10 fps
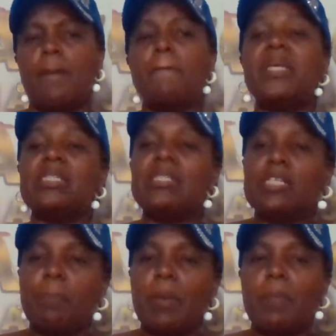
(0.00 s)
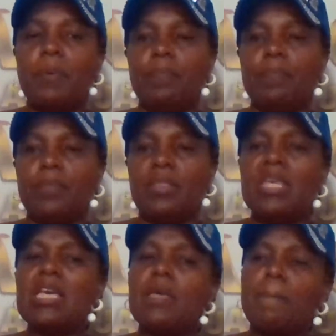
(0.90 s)
Business people,
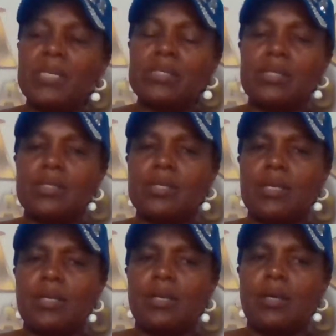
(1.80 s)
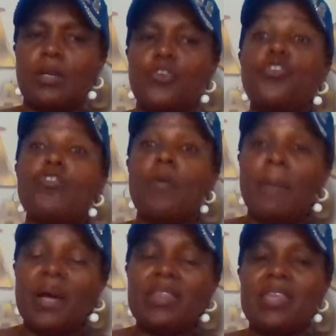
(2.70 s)
think business. Do your
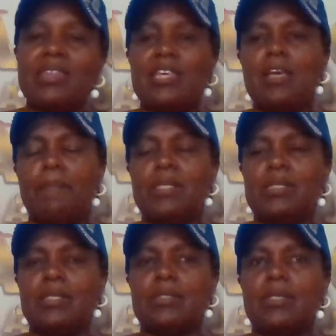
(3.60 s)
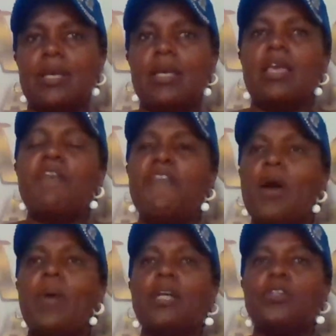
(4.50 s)
math and think business. If
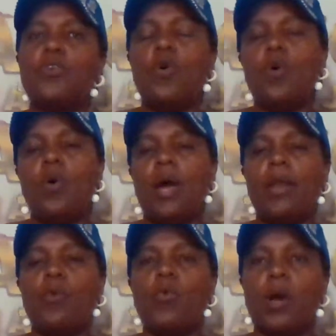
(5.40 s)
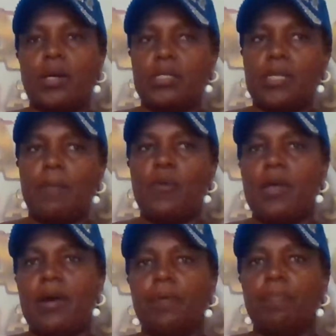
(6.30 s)
I were to go and work
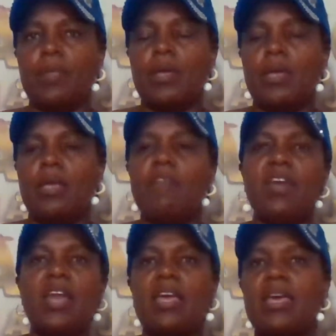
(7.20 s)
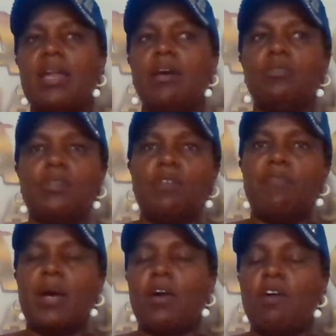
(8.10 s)
somewhere, even I get out
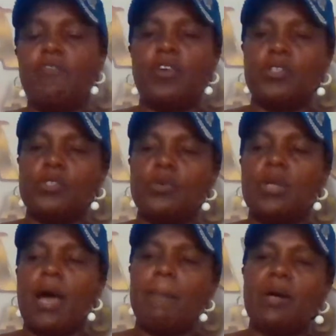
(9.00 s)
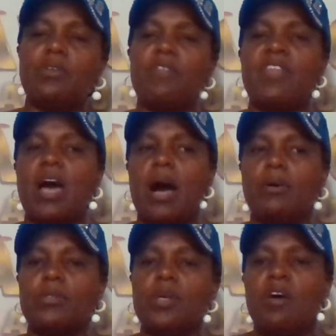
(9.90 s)
of my comfort zone, I'm out of the
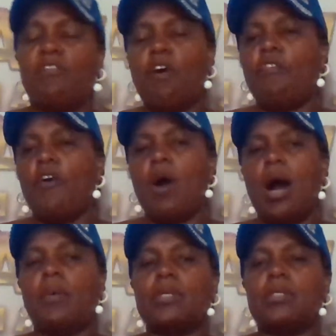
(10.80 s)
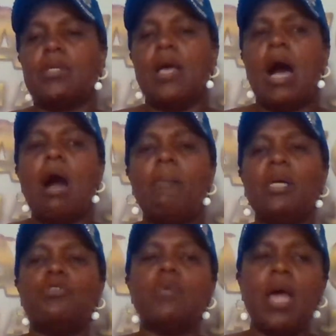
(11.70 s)
house for 4 hours, How
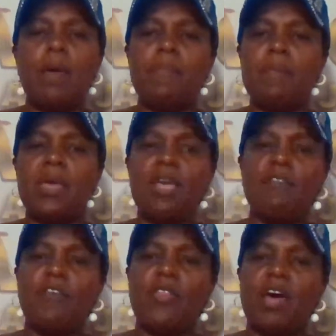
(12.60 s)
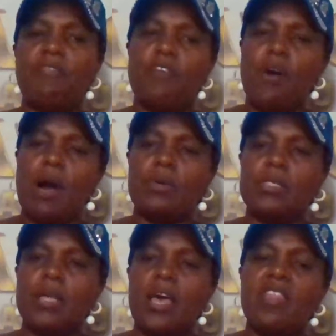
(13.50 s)
much would I be making for that 4
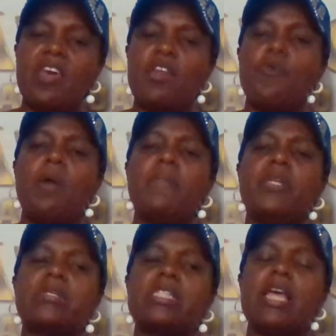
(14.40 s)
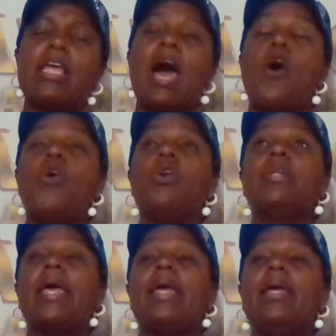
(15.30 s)
hours? And then you want me to stay a whole
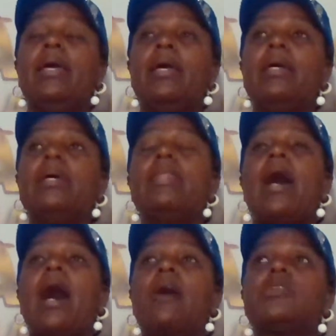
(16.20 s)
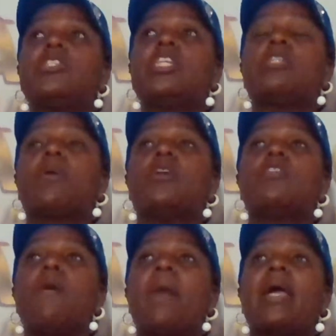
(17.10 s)
day in the house just
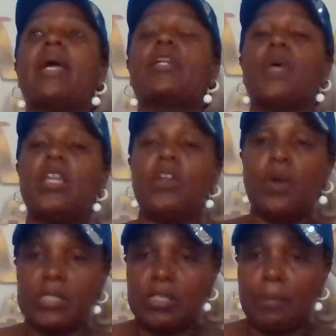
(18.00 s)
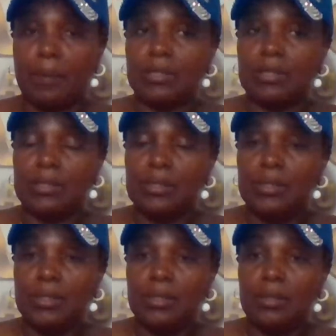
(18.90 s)
because you're buying a $20 chapati.
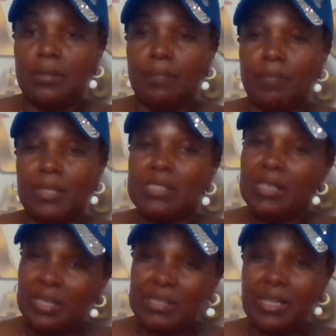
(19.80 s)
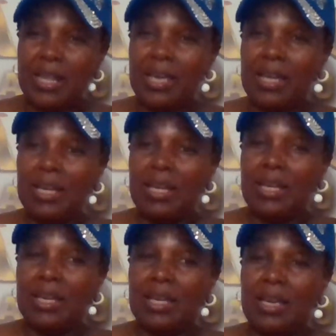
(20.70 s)
Seriously?
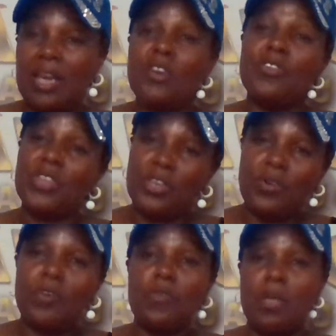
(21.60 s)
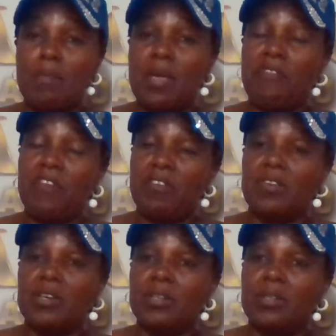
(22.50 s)
And you think you're doing me a favor?